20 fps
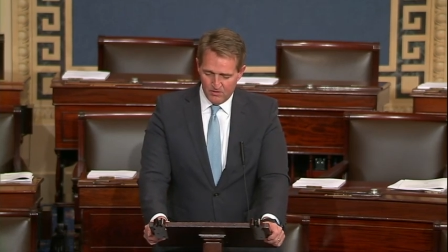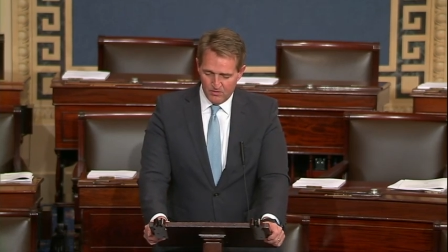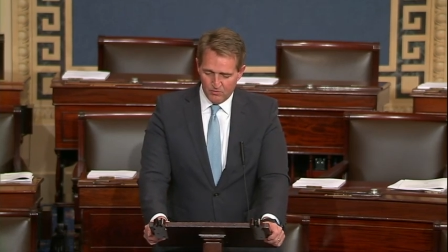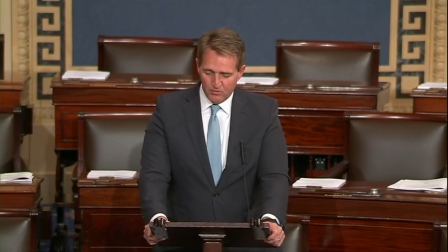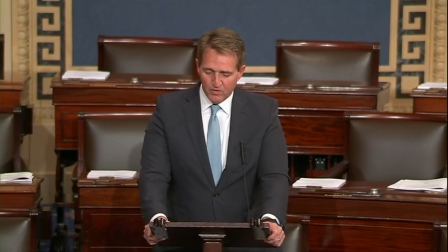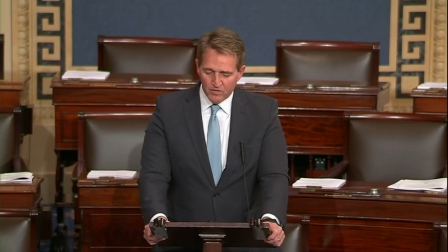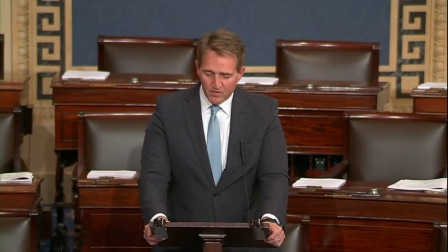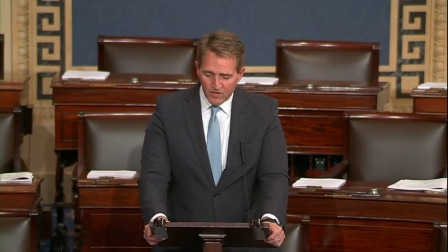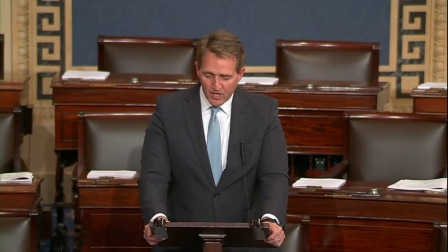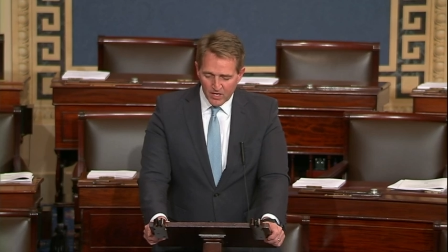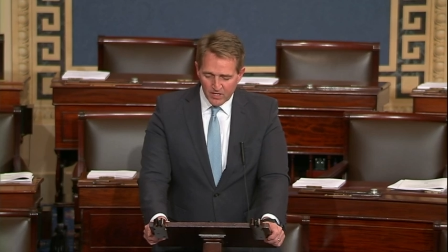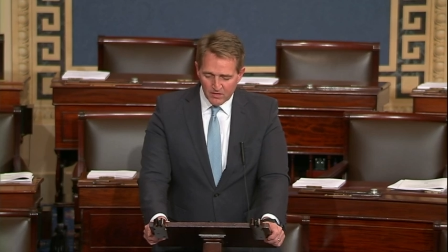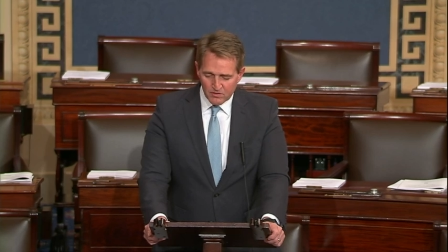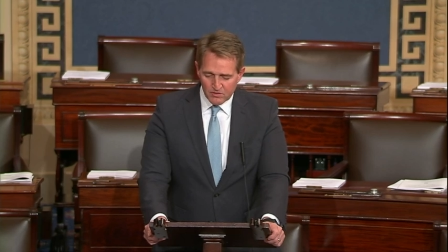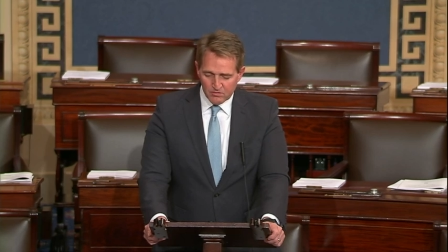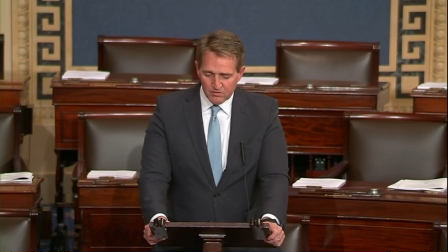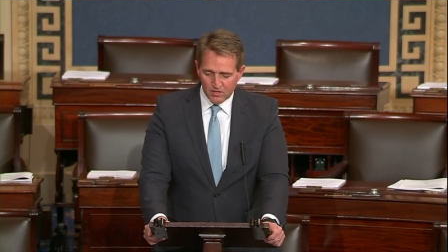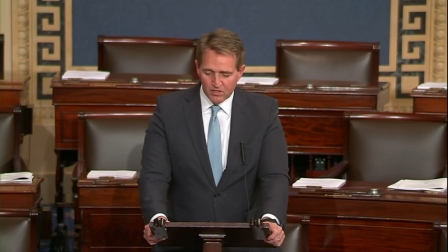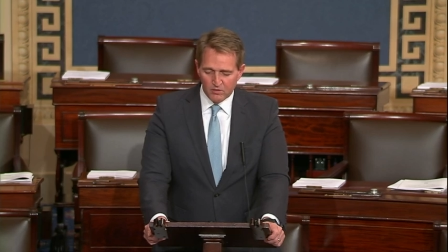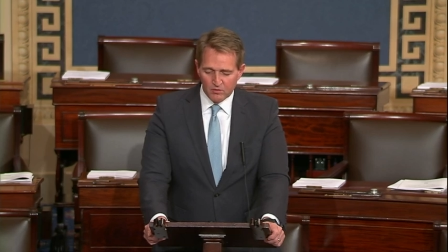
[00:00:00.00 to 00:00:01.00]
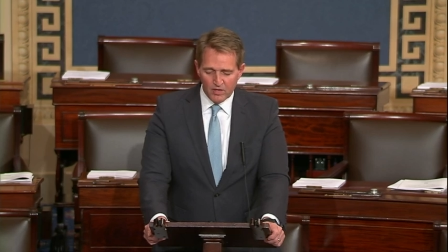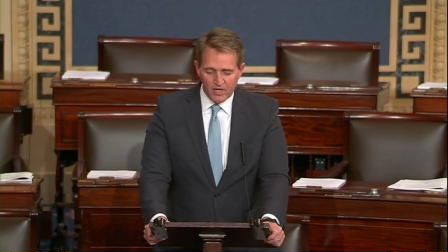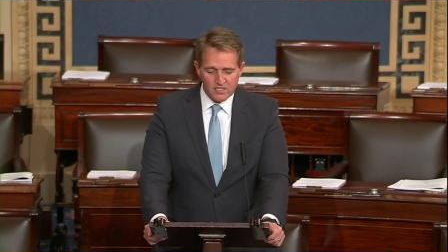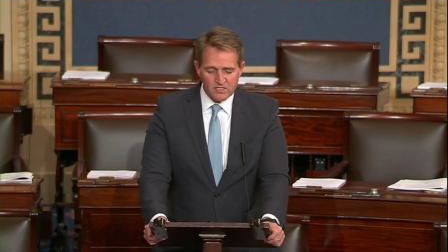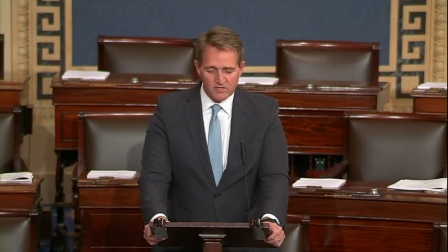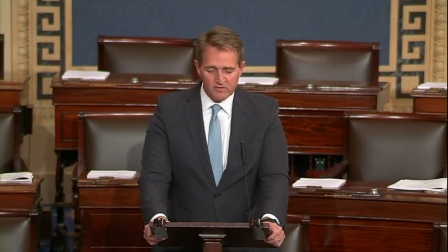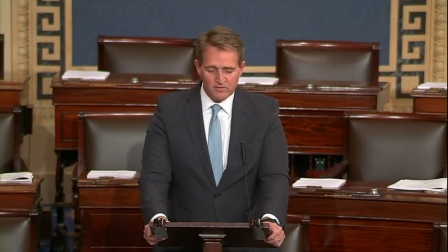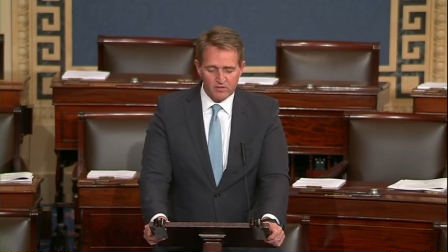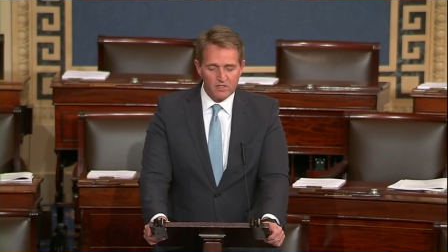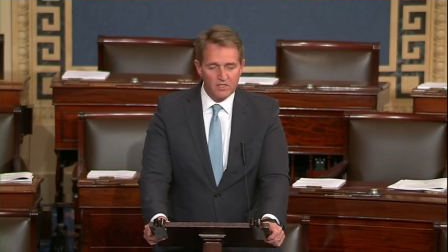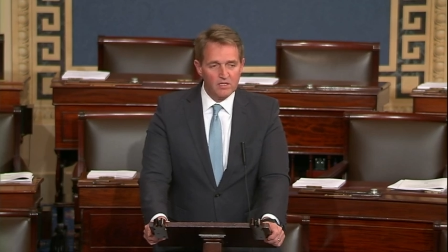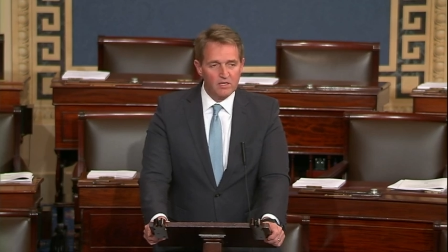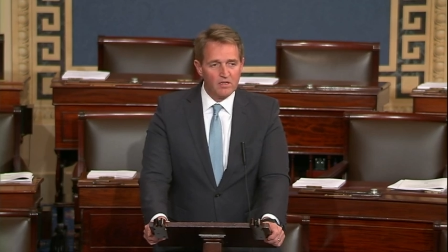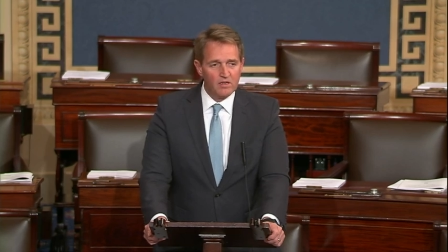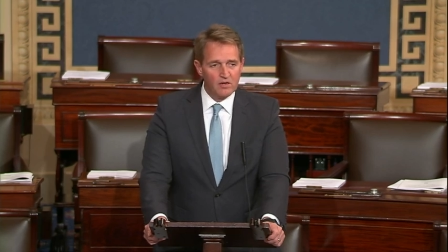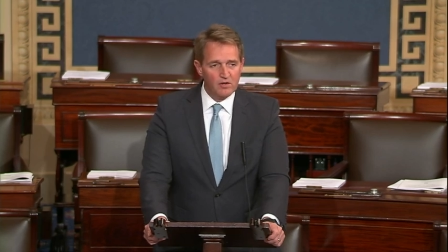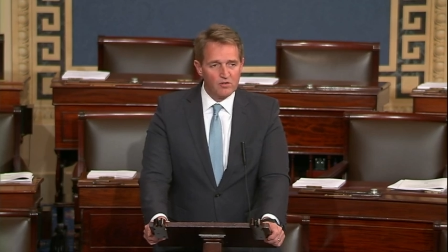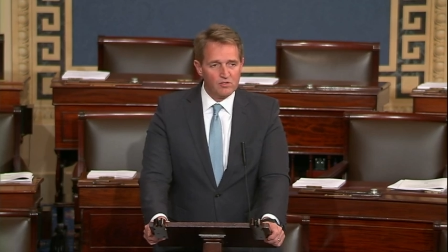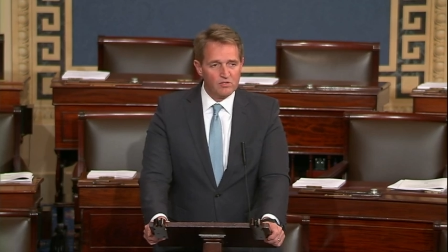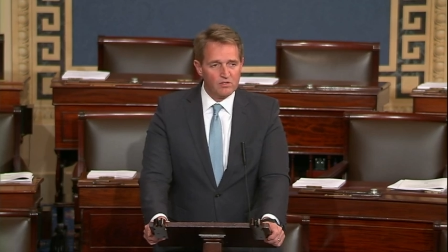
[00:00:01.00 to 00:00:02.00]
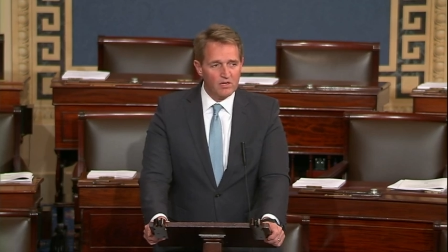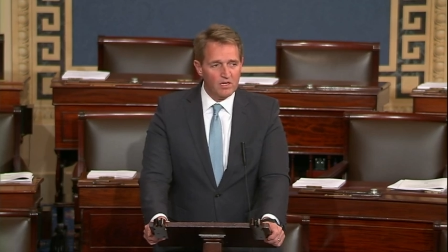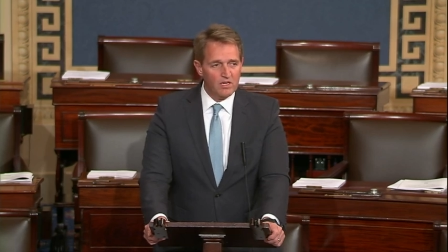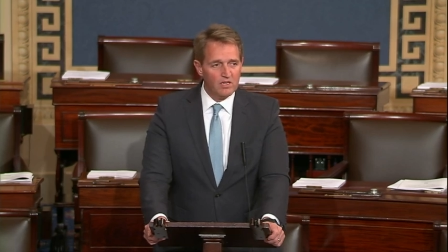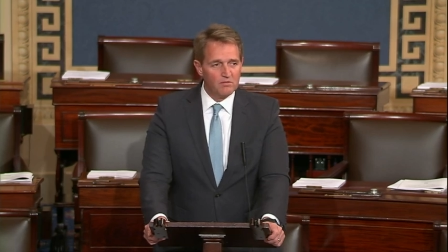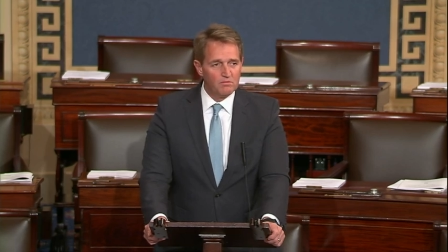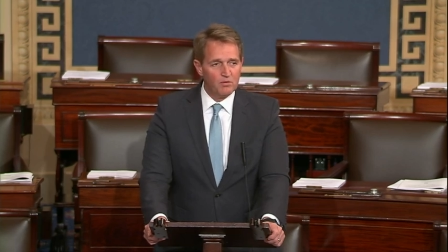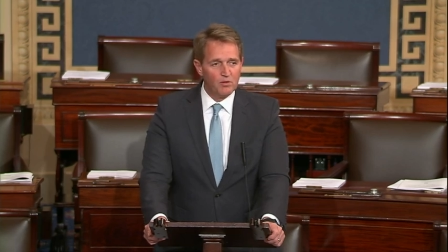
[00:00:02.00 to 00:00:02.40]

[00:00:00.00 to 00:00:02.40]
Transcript: We've got to aggressively negotiate